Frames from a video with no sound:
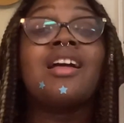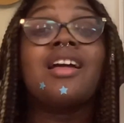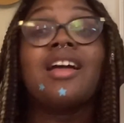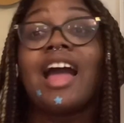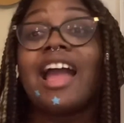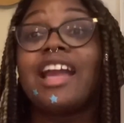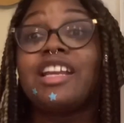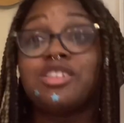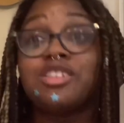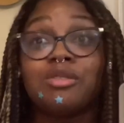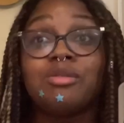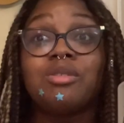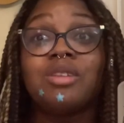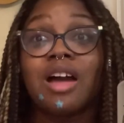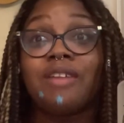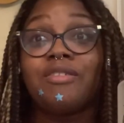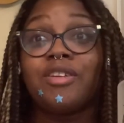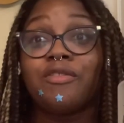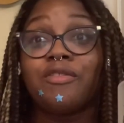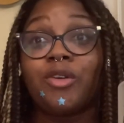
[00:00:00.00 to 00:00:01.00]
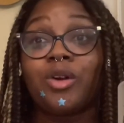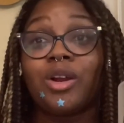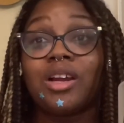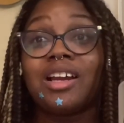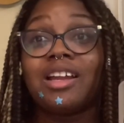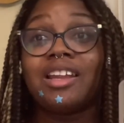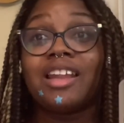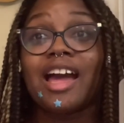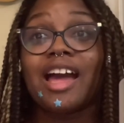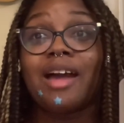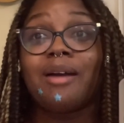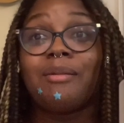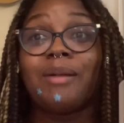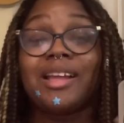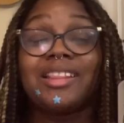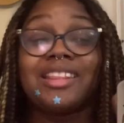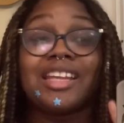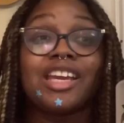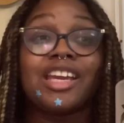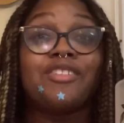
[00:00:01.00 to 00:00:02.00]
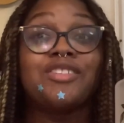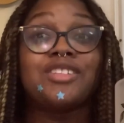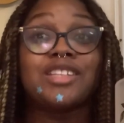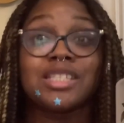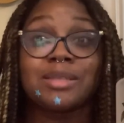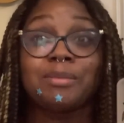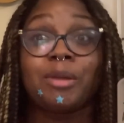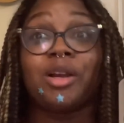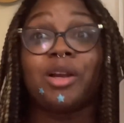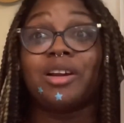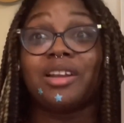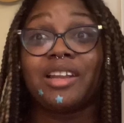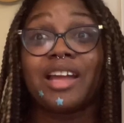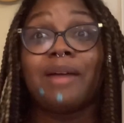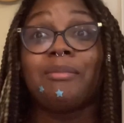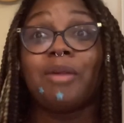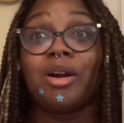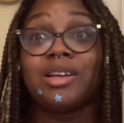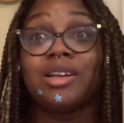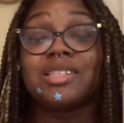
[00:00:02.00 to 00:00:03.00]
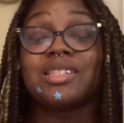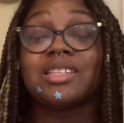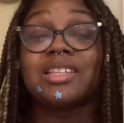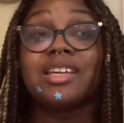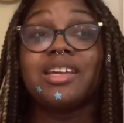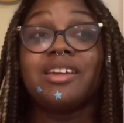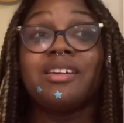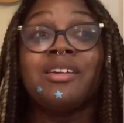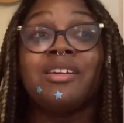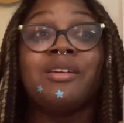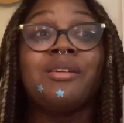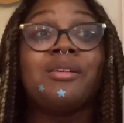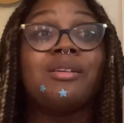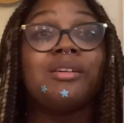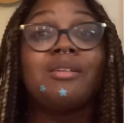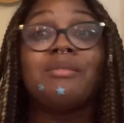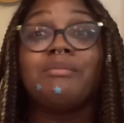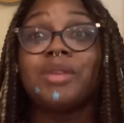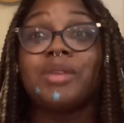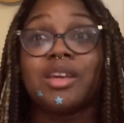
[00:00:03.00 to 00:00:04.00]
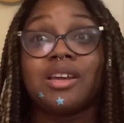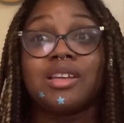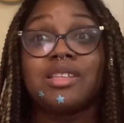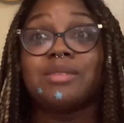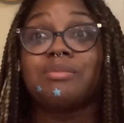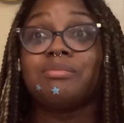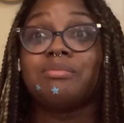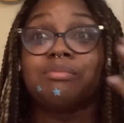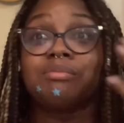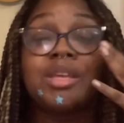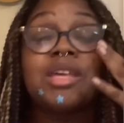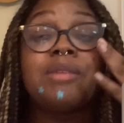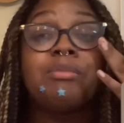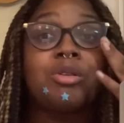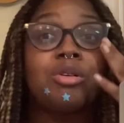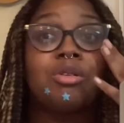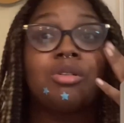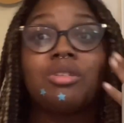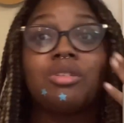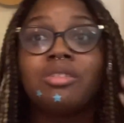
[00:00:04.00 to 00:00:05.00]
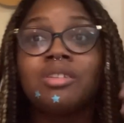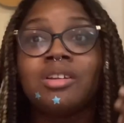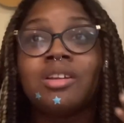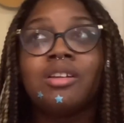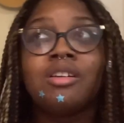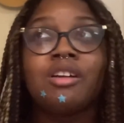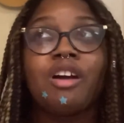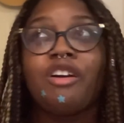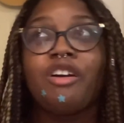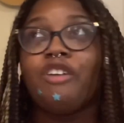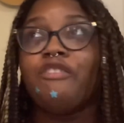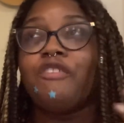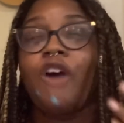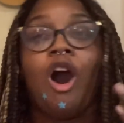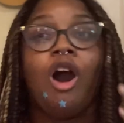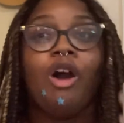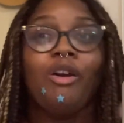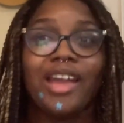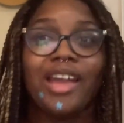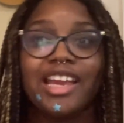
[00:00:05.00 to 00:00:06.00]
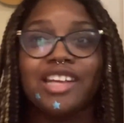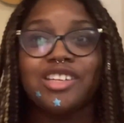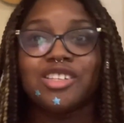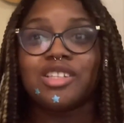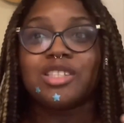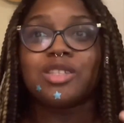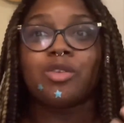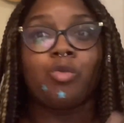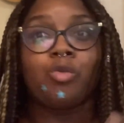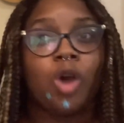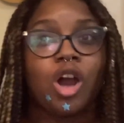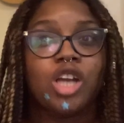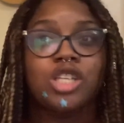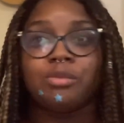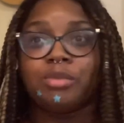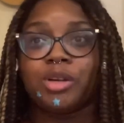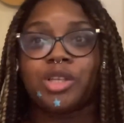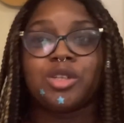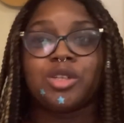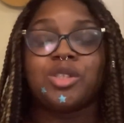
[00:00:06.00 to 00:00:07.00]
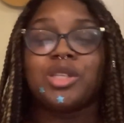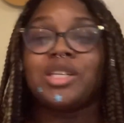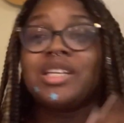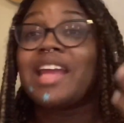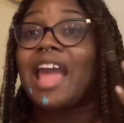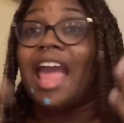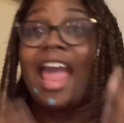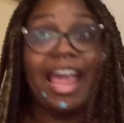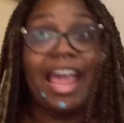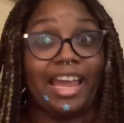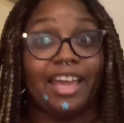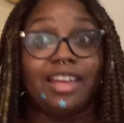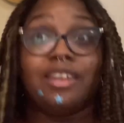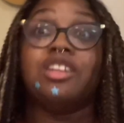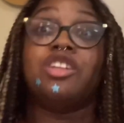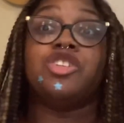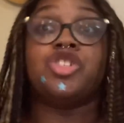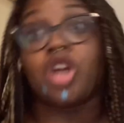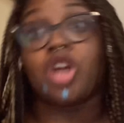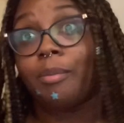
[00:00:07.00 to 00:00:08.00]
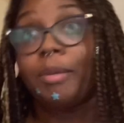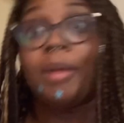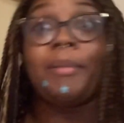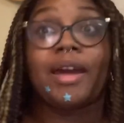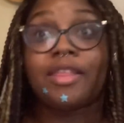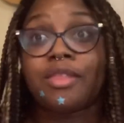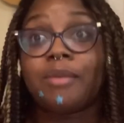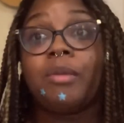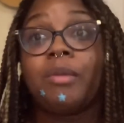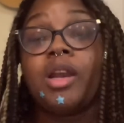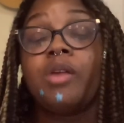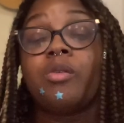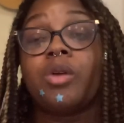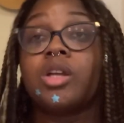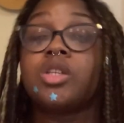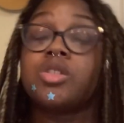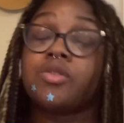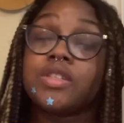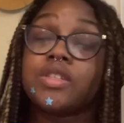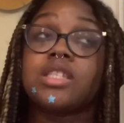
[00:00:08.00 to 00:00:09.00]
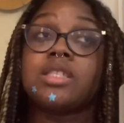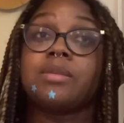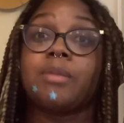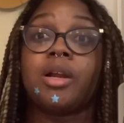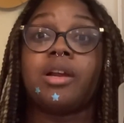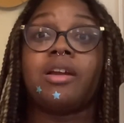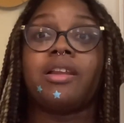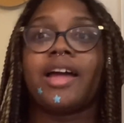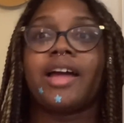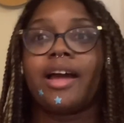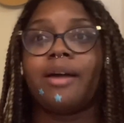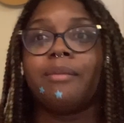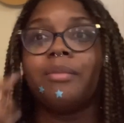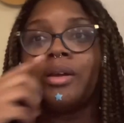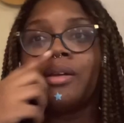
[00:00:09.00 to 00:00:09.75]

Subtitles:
I do love it for a collab. I think it was a smart collab, honestly, because people of all ages watch Bridgerton and shop at Bath & Body Works. It was a smart collab.